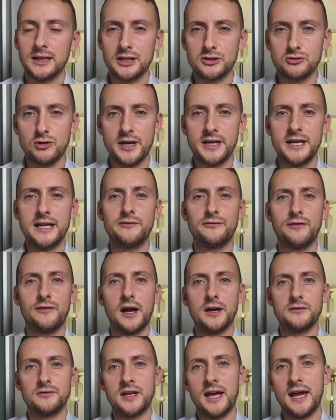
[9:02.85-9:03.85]
Let's try and
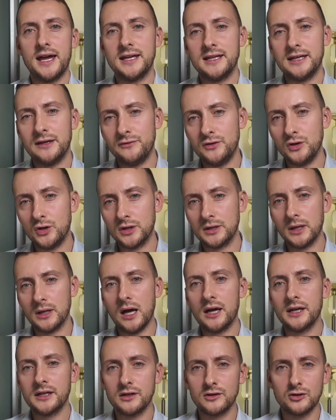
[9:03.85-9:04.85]
hit 5K. If you can
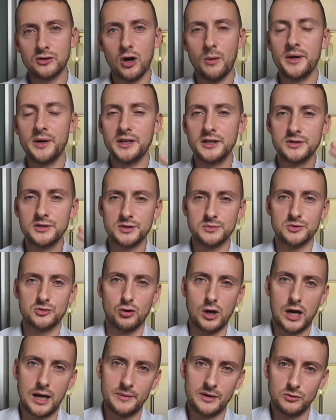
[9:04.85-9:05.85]
like, comment and
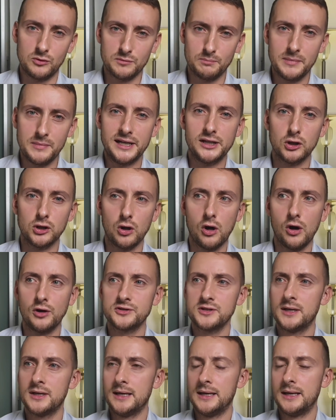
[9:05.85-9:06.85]
subscribe, it would mean a
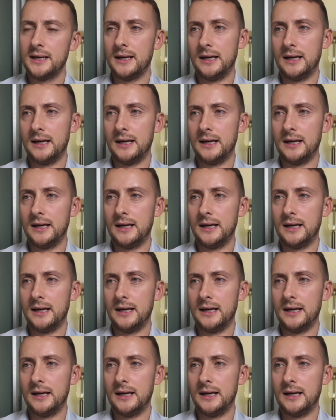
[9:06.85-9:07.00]
lot.